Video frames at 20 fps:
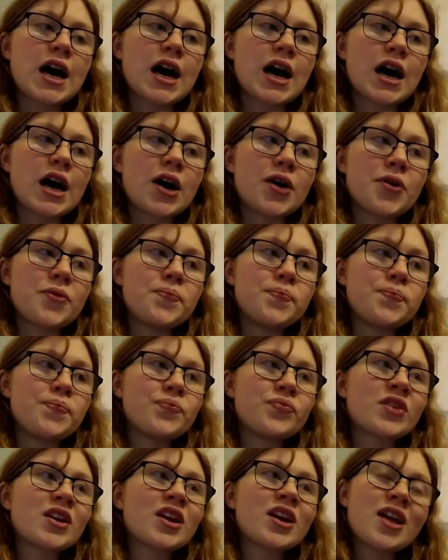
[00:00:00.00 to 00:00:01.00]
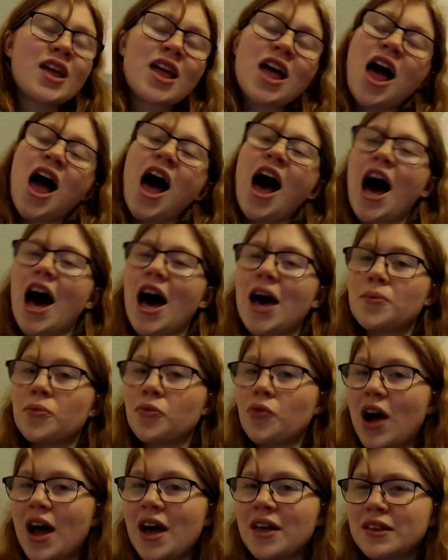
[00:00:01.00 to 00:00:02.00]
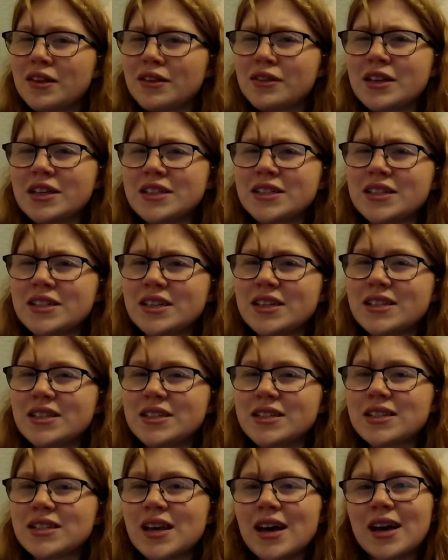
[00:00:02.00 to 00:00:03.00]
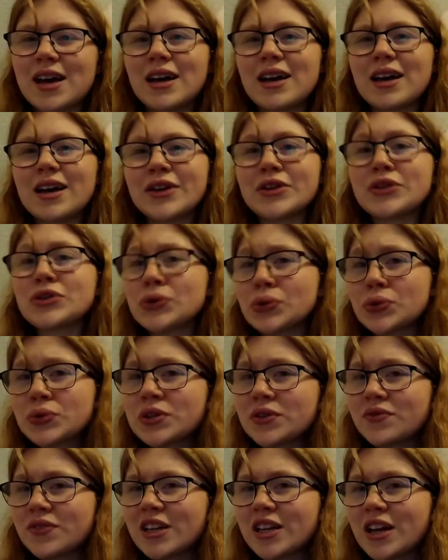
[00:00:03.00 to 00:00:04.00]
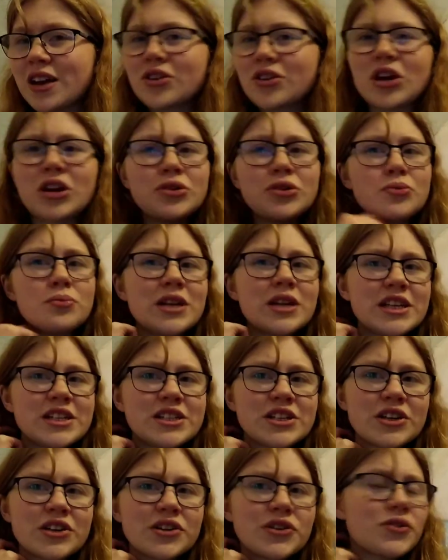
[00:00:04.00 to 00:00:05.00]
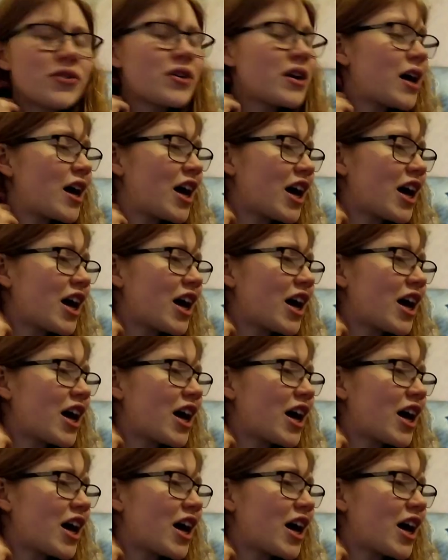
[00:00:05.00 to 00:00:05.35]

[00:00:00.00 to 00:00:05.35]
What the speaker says: I'm aware that this is a shorter video than I normally do,